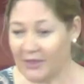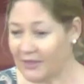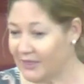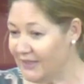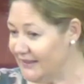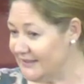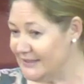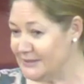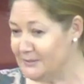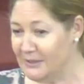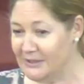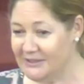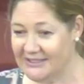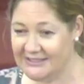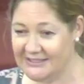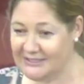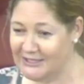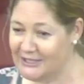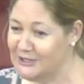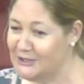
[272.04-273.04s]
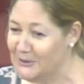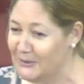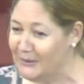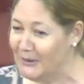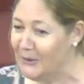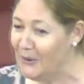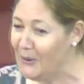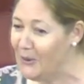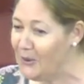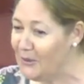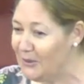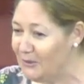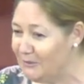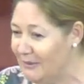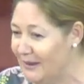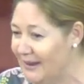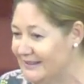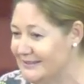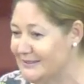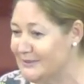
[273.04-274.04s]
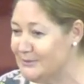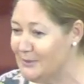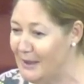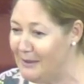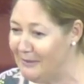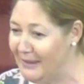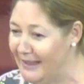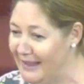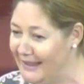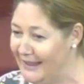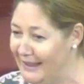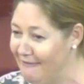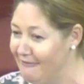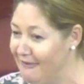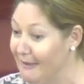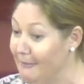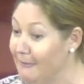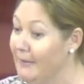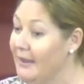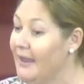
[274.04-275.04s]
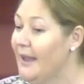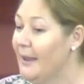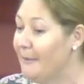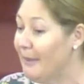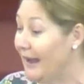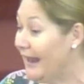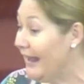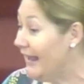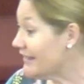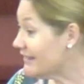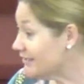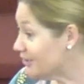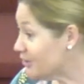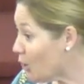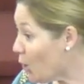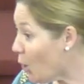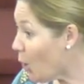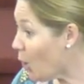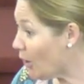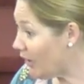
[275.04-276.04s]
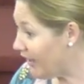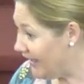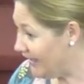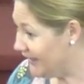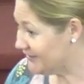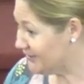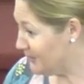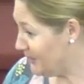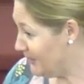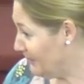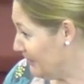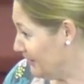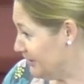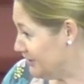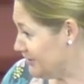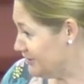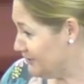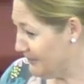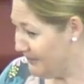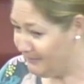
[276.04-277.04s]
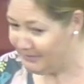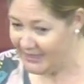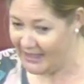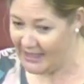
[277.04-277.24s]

the things he wants us to do and all the reasons why we can love him. But he is your king, so I want you to remember